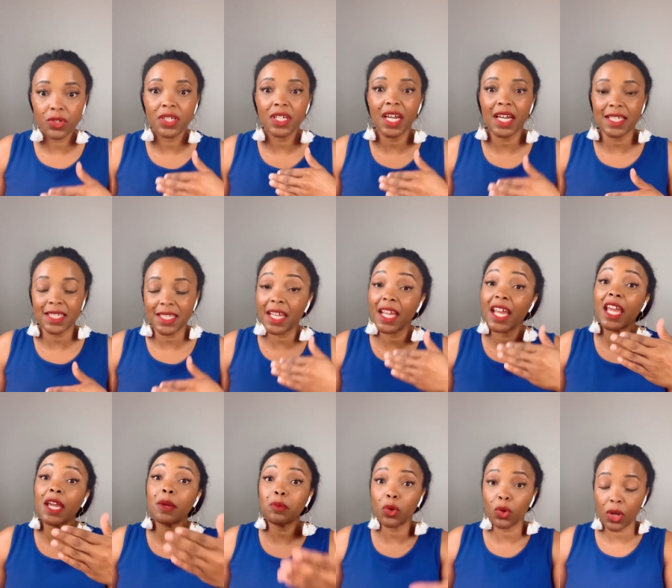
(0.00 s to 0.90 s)
Yes, and
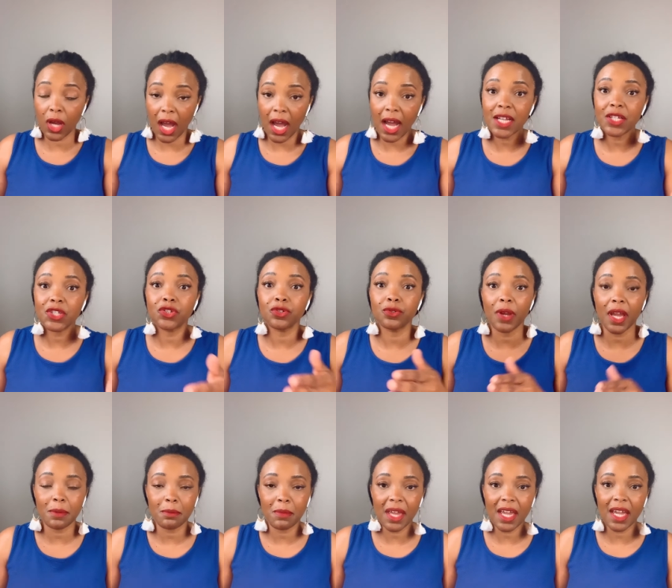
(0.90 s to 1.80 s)
He will guide you.
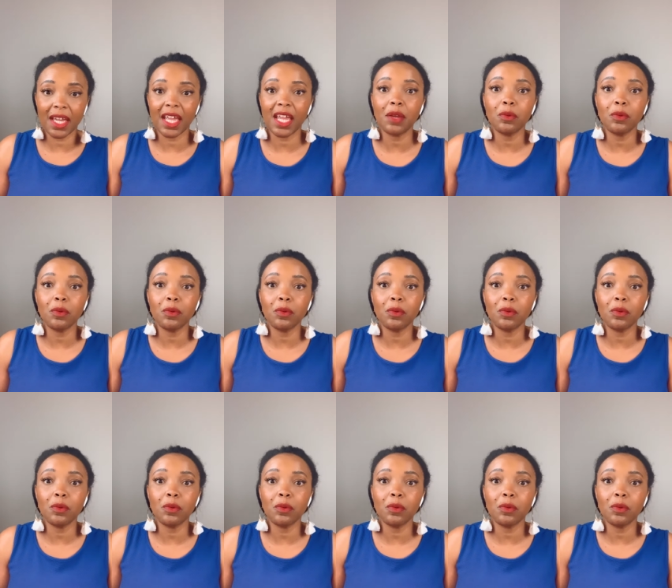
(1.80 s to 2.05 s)
Amen.